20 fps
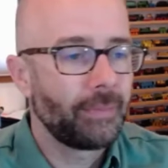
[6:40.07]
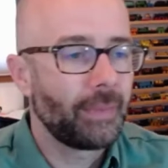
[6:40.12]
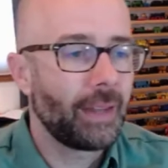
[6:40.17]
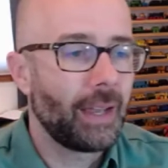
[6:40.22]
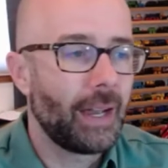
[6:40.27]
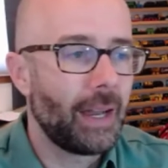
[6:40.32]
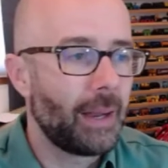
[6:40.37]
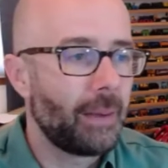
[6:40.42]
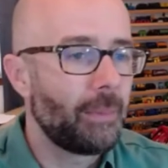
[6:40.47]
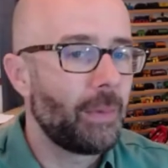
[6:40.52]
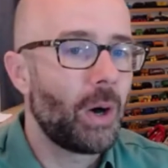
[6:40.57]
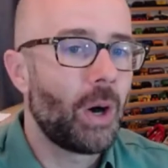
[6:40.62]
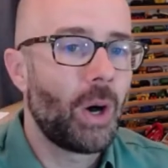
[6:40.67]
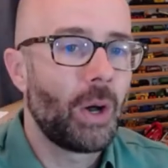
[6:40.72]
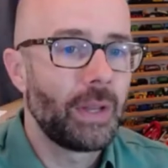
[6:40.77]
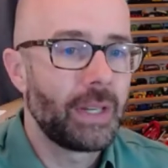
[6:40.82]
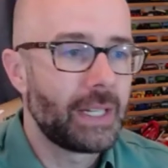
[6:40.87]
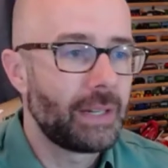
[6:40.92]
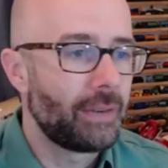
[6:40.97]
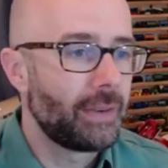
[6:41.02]
all
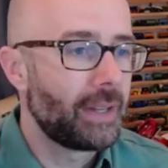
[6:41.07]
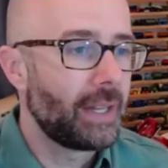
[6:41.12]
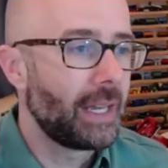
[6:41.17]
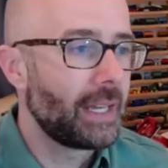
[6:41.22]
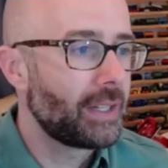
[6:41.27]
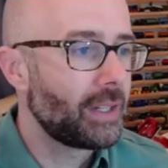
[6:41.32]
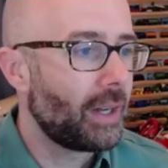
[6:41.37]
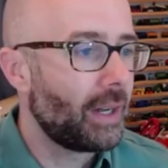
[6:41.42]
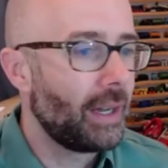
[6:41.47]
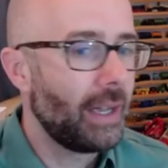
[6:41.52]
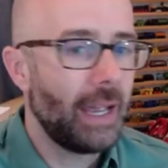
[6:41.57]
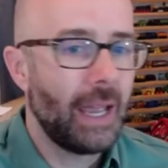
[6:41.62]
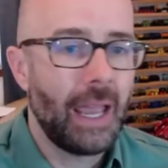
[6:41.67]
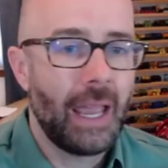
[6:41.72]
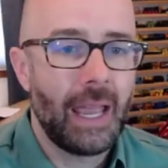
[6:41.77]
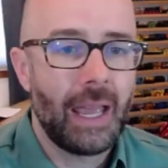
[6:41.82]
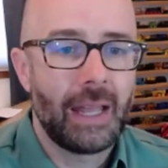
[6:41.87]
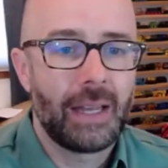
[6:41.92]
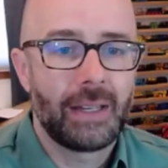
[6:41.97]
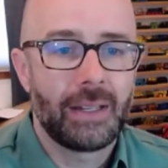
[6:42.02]
these different things,
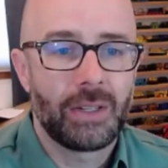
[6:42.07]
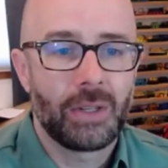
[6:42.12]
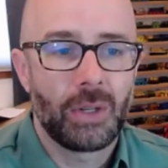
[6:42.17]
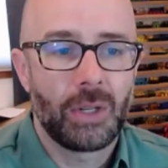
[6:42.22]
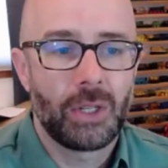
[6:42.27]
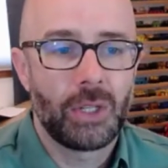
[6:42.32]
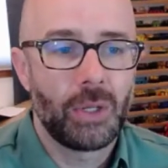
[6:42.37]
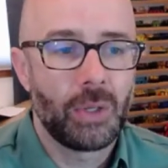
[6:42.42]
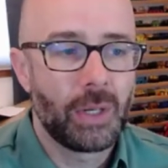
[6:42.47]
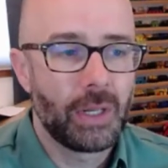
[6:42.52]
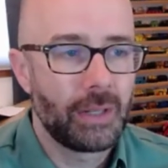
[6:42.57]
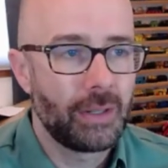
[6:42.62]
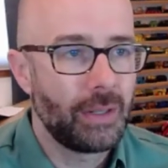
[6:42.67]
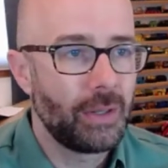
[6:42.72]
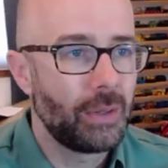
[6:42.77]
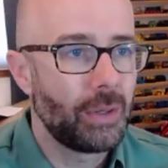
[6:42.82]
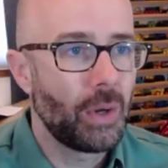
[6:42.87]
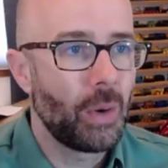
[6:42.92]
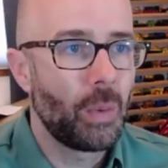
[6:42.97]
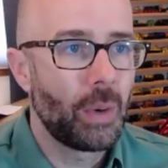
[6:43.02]
and so that
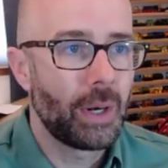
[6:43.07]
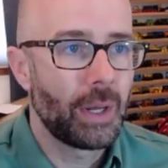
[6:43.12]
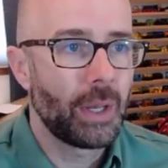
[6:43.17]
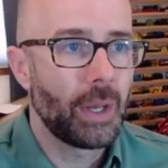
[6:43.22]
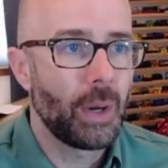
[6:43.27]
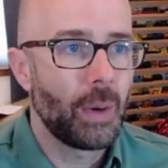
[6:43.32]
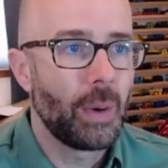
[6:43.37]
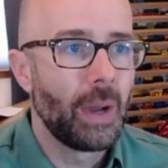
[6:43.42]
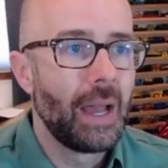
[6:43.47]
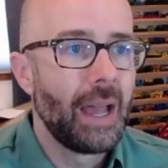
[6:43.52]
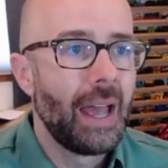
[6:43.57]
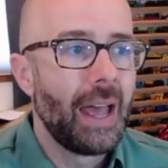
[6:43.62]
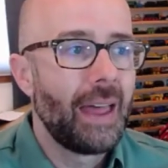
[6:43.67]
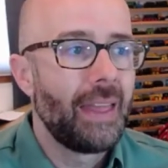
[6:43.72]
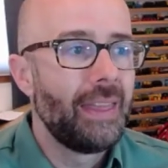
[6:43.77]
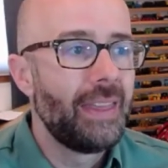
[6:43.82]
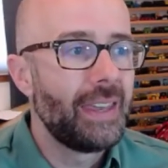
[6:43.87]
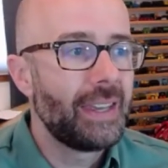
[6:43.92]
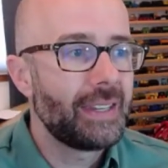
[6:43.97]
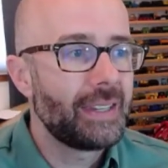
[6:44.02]
you know where to go.
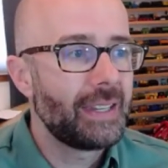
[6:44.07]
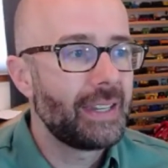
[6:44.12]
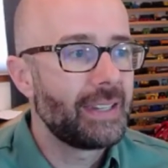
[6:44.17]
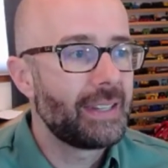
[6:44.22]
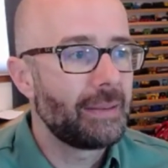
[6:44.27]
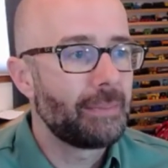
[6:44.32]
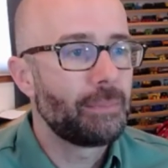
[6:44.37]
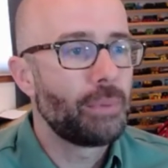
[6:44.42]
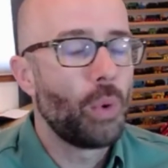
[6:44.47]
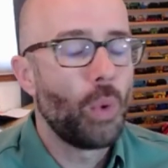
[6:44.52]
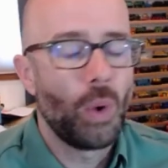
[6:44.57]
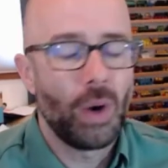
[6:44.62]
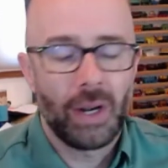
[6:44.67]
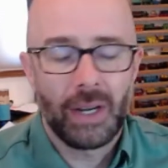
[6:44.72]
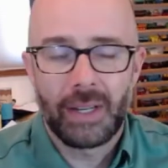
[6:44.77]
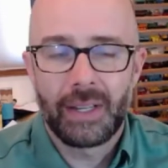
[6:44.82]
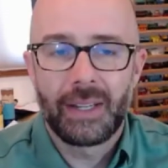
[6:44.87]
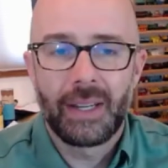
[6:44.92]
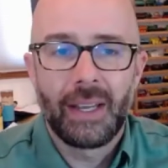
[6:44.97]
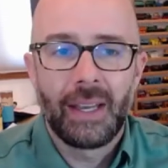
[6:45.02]
This is
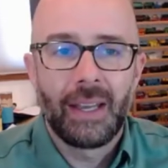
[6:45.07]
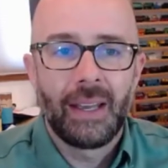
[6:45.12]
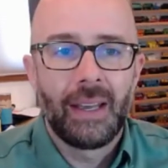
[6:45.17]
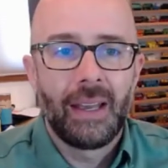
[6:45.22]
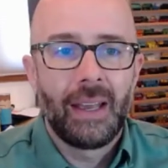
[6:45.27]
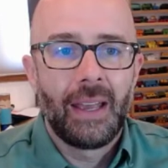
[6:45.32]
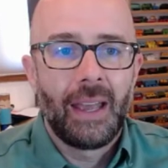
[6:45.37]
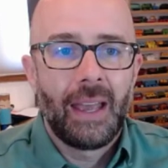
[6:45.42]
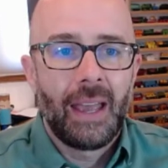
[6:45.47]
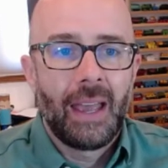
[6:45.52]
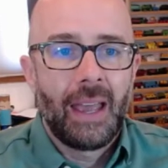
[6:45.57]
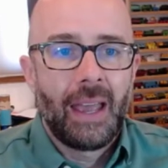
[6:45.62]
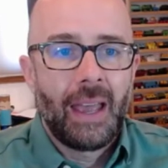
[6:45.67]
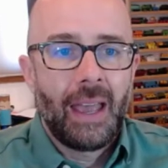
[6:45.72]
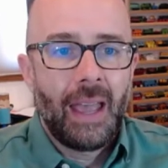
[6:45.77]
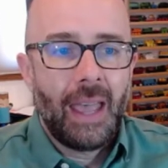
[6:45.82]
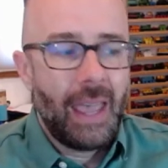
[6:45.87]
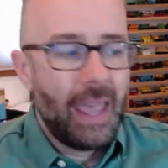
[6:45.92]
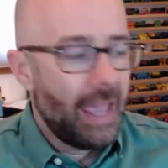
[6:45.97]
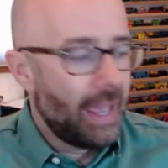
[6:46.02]
important,
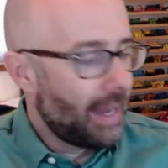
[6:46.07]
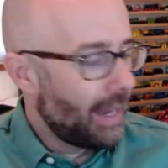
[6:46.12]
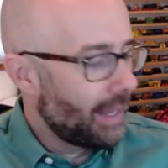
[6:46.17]
and